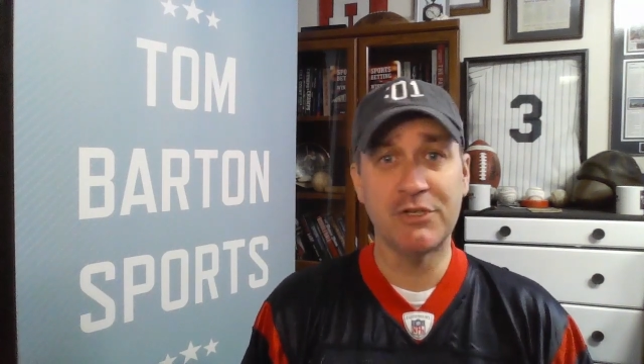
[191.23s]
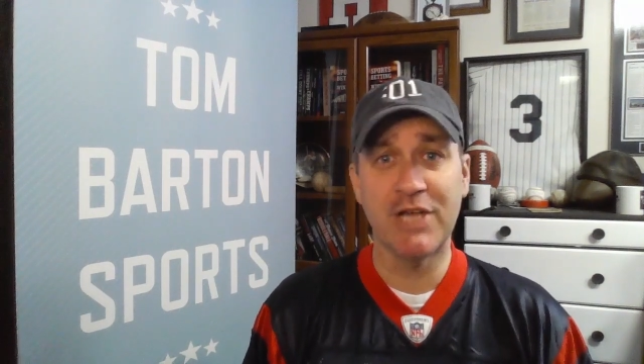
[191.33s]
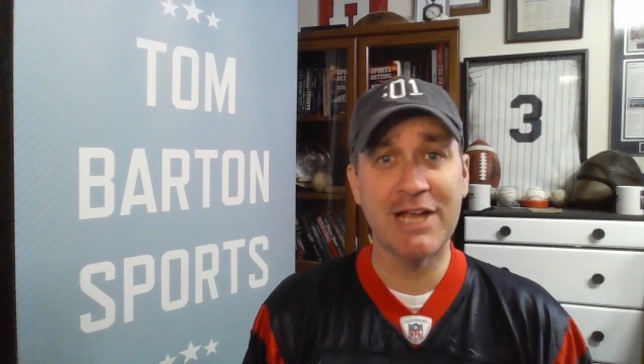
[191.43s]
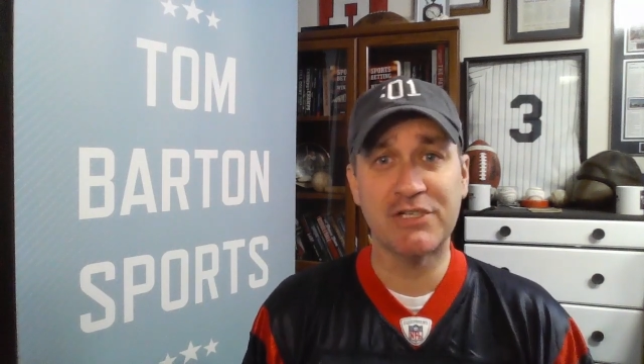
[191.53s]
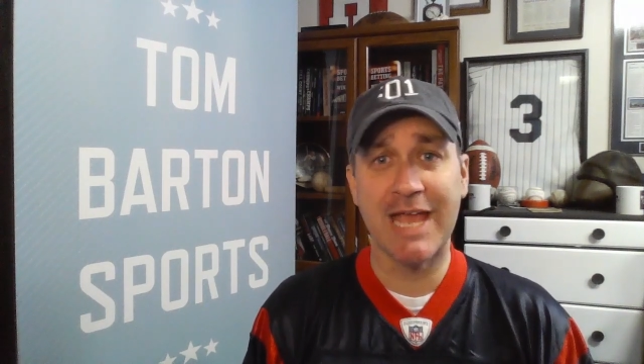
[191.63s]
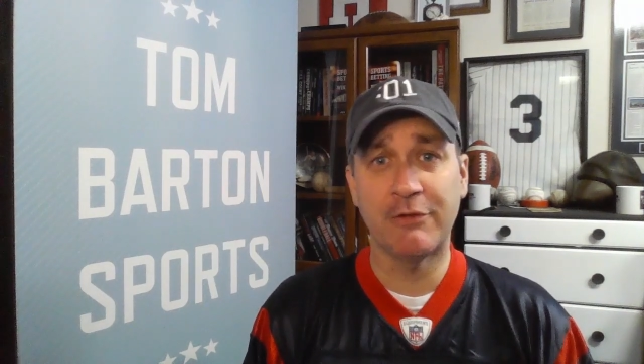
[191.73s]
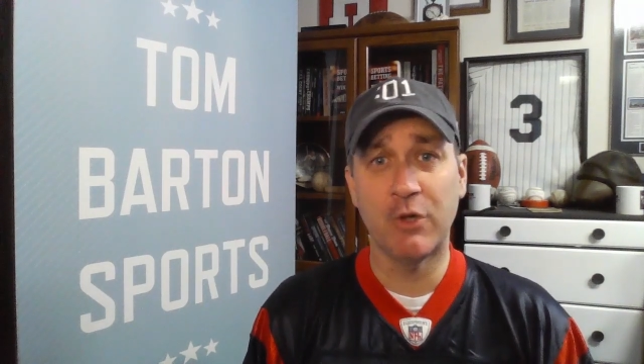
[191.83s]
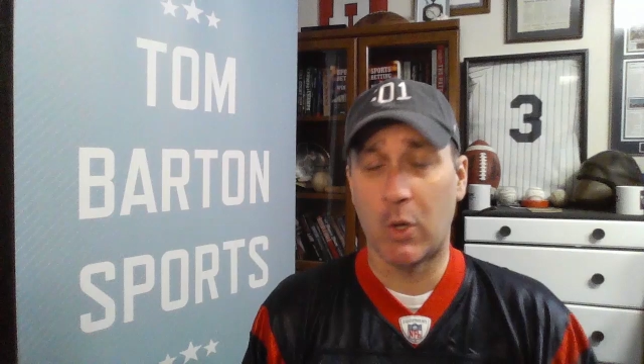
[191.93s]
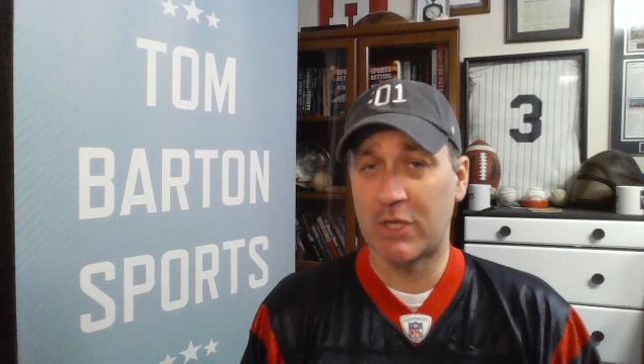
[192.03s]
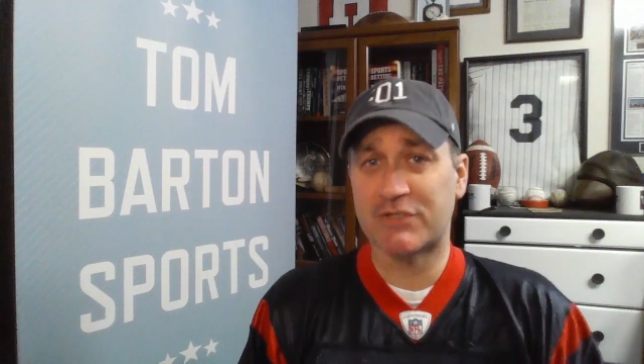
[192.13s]
Josh
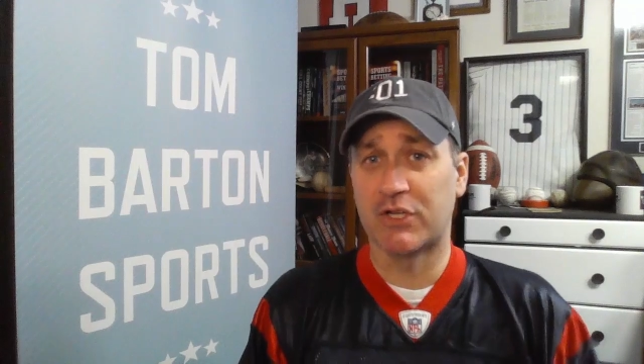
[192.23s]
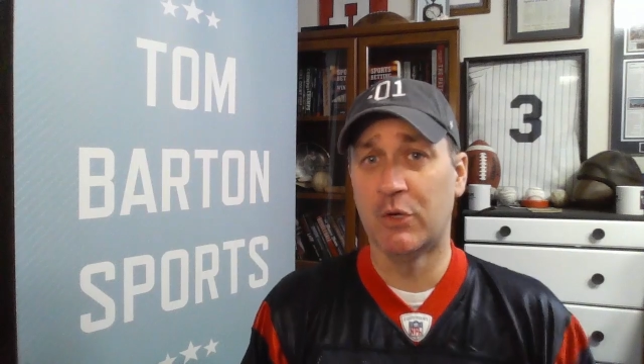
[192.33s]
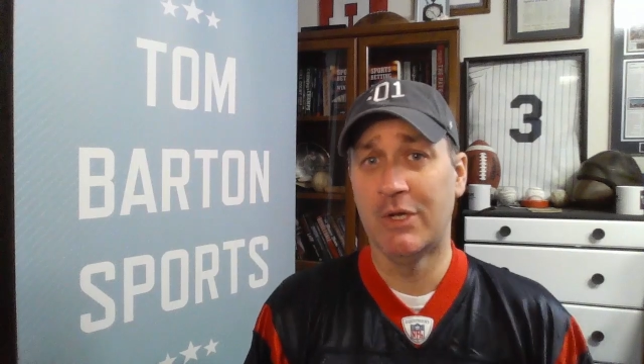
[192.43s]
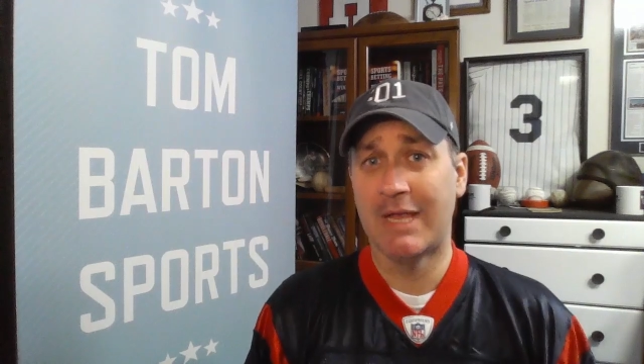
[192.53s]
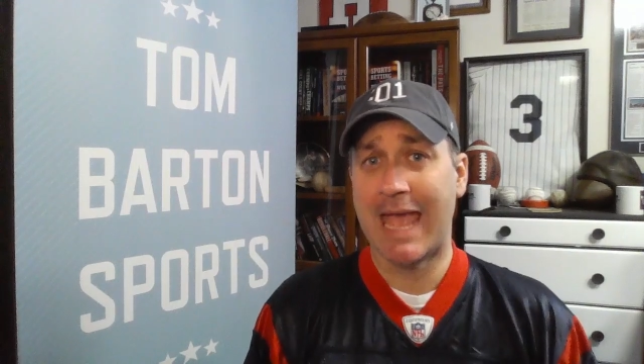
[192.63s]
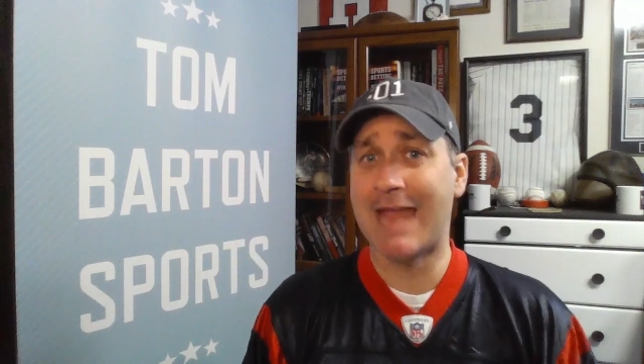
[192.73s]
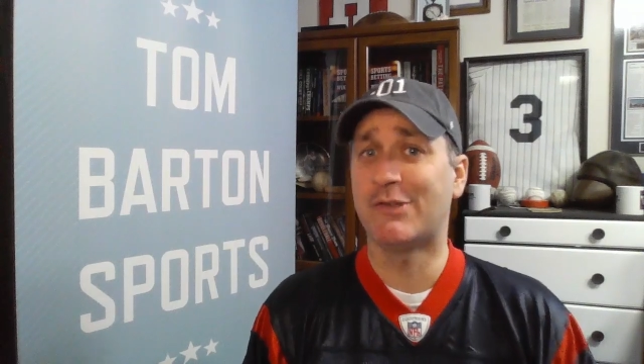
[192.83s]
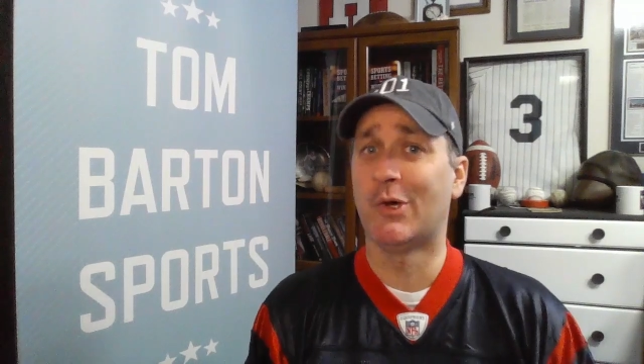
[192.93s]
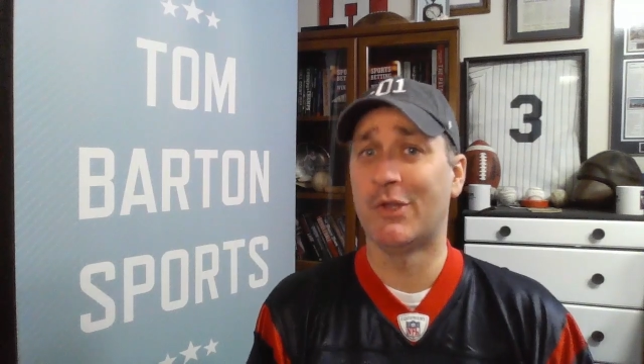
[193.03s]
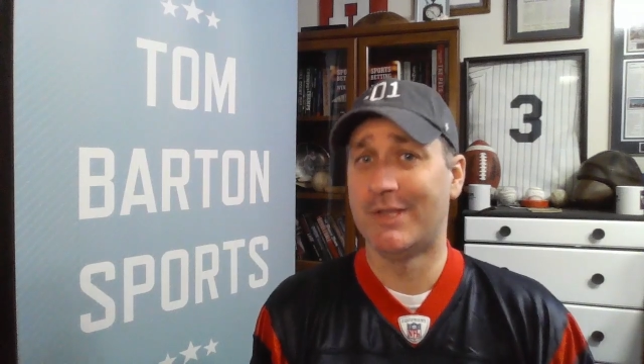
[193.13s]
Allen also had
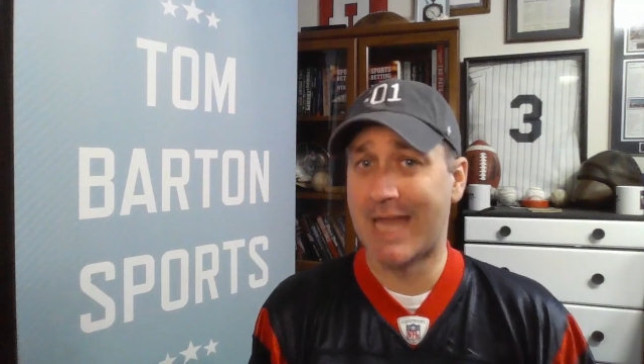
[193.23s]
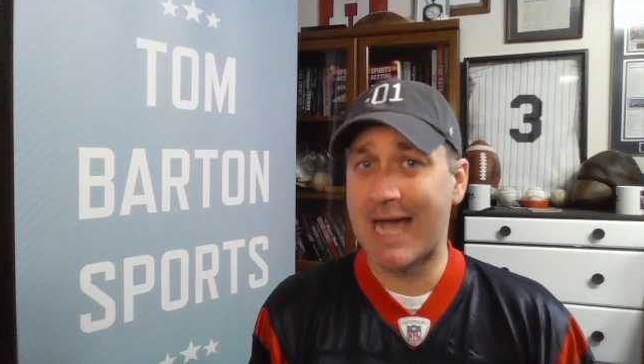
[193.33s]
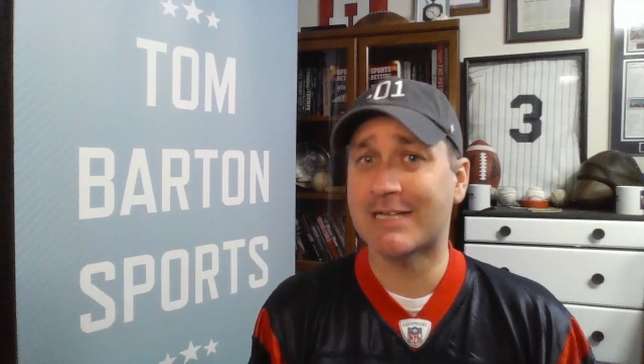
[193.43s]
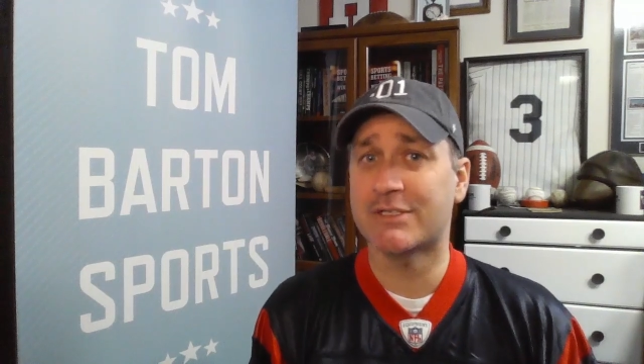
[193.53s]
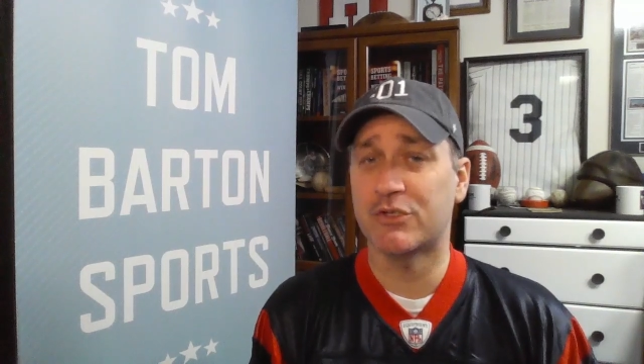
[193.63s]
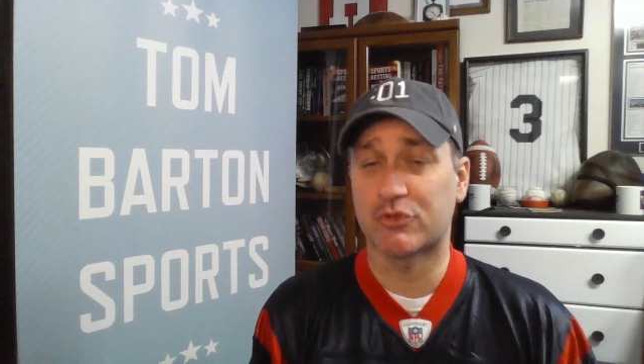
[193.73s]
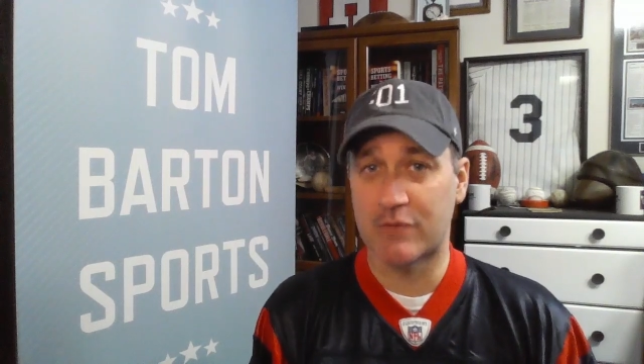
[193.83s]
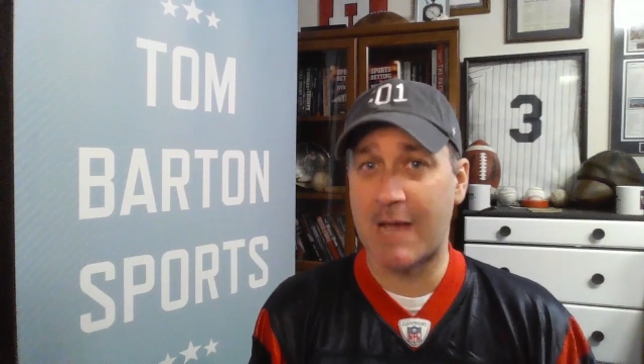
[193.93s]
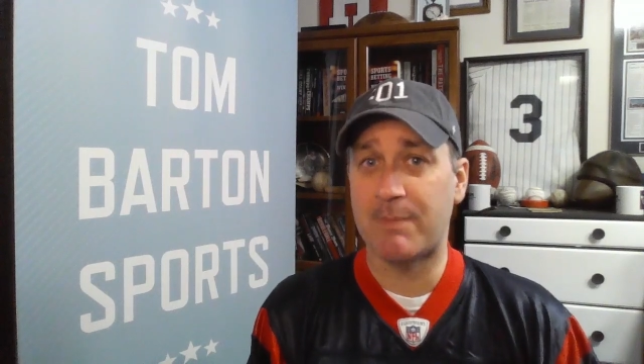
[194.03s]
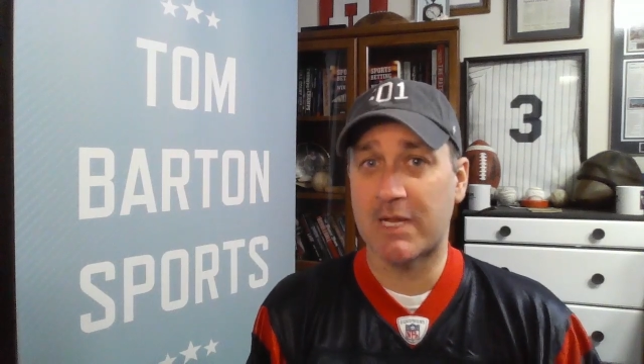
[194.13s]
Dalton Knox
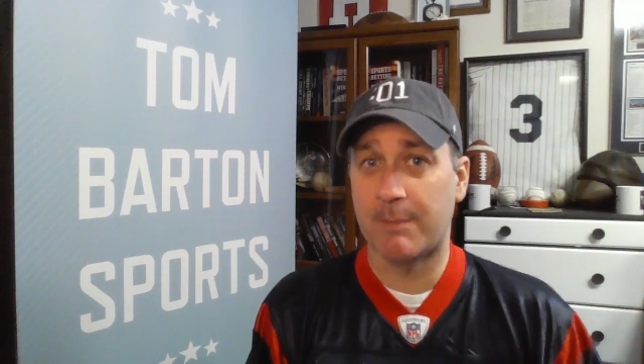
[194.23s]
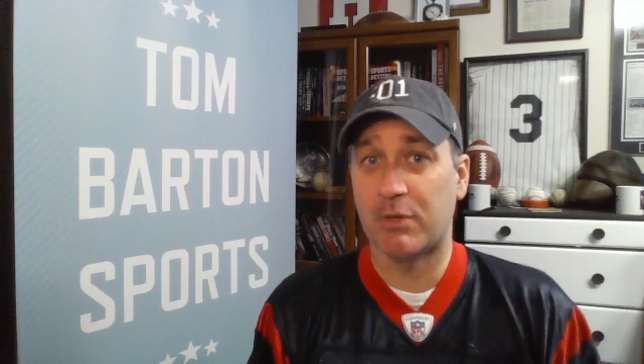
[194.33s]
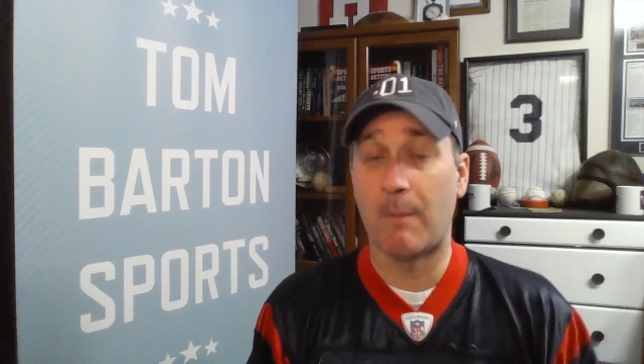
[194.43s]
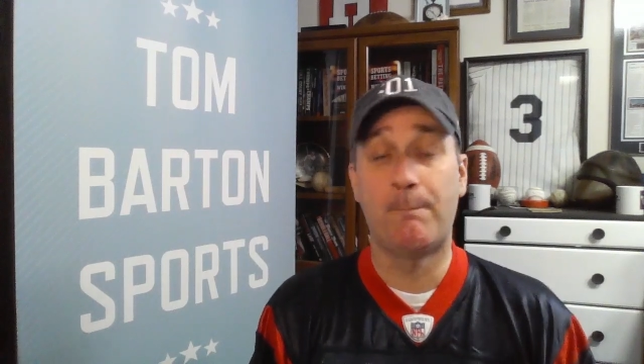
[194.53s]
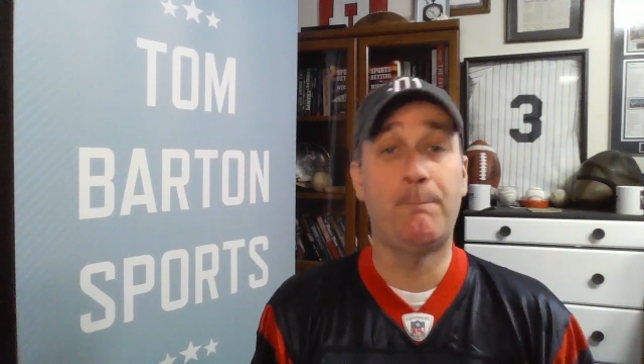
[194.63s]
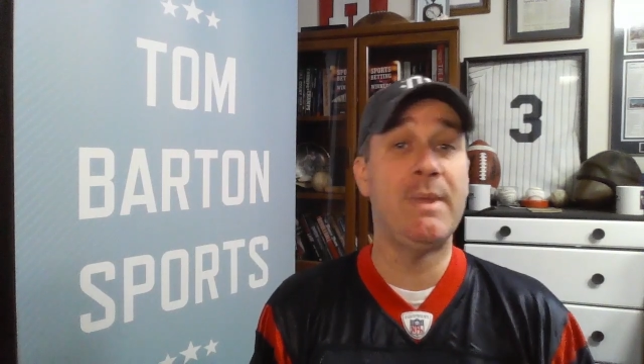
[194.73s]
drop a couple of